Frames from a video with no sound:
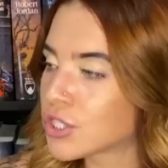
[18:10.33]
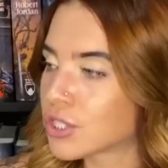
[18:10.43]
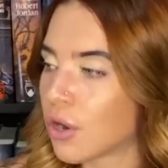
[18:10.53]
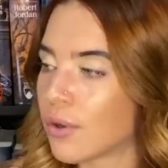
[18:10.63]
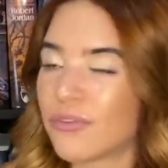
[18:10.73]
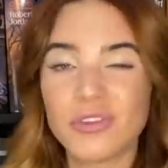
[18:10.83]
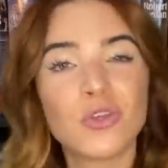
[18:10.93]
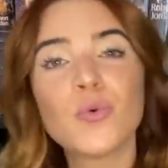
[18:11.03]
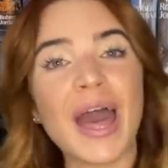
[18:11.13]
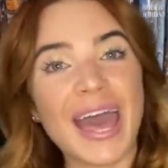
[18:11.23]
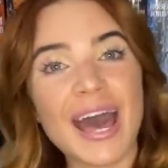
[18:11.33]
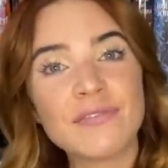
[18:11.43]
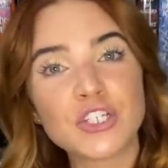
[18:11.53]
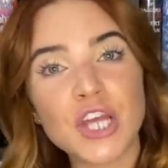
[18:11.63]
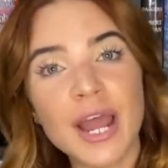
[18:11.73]
So if you
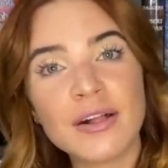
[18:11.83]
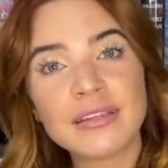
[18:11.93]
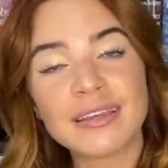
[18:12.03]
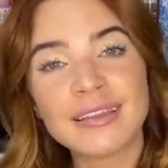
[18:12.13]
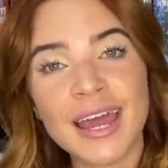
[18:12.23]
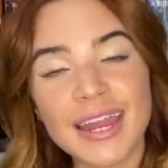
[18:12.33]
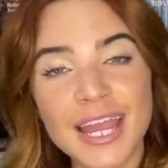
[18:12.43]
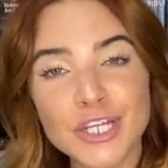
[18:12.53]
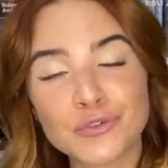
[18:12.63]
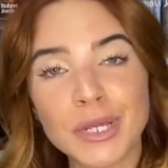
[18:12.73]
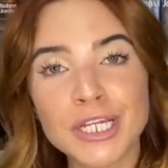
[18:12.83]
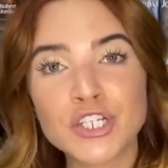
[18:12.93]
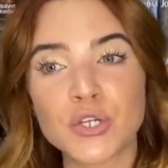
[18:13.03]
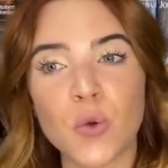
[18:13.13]
have a child in that age range